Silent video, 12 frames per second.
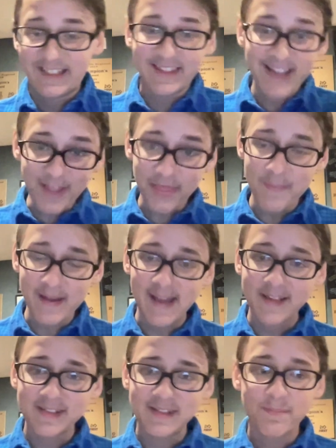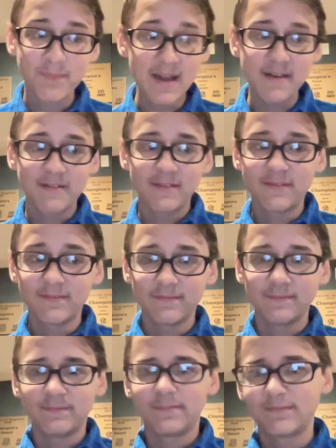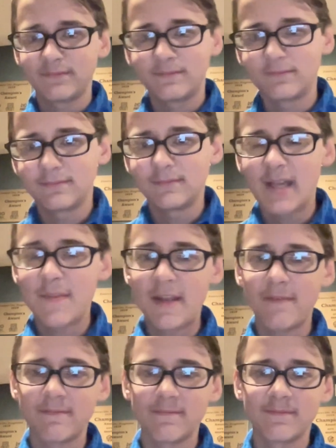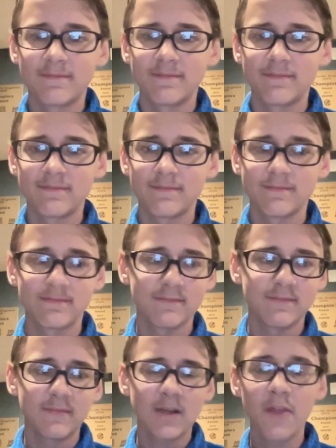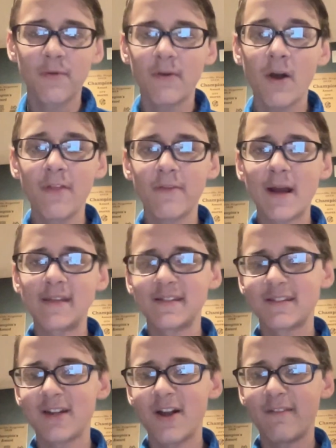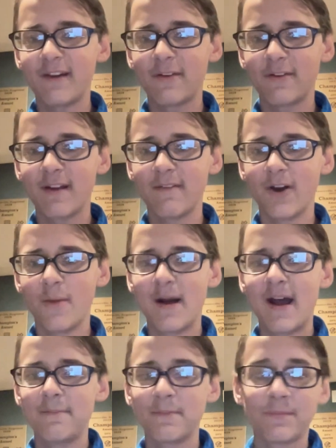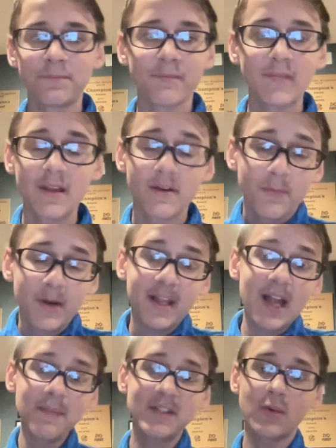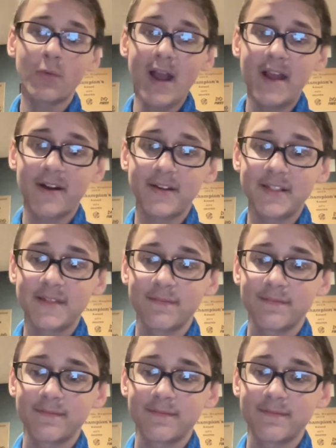Not the best, but, I mean, otherwise it's an all-around great robot. When it comes to wires,